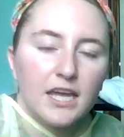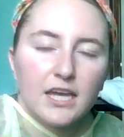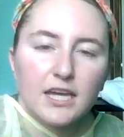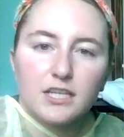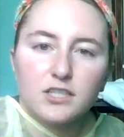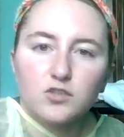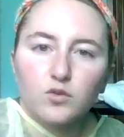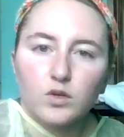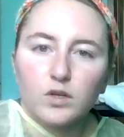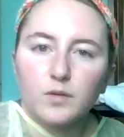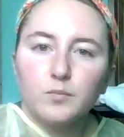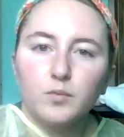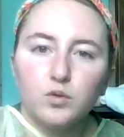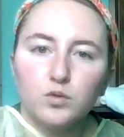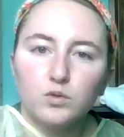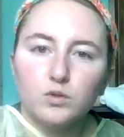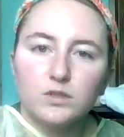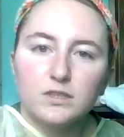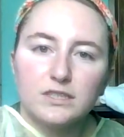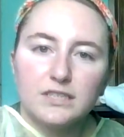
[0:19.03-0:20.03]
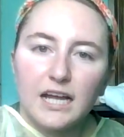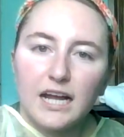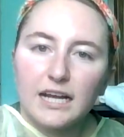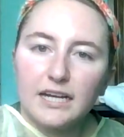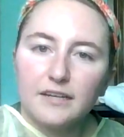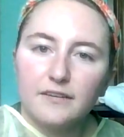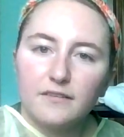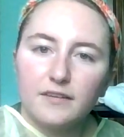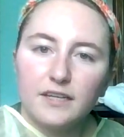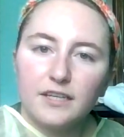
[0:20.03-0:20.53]
it sort of pools
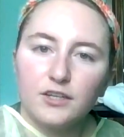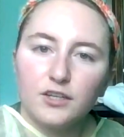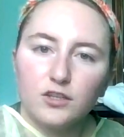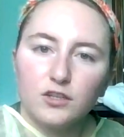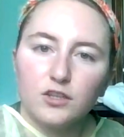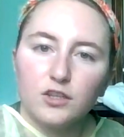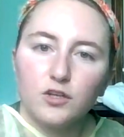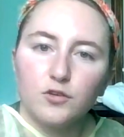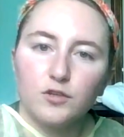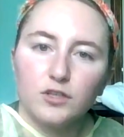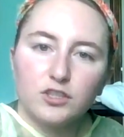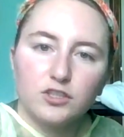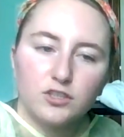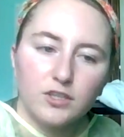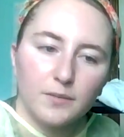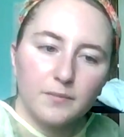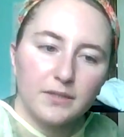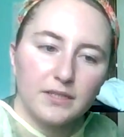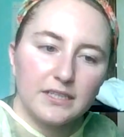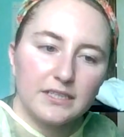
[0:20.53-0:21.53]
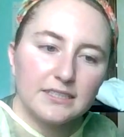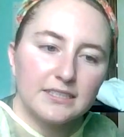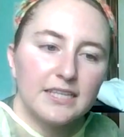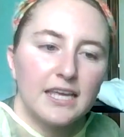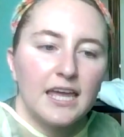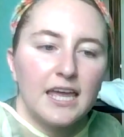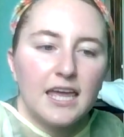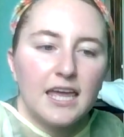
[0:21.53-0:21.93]
kind of in your lower extremities,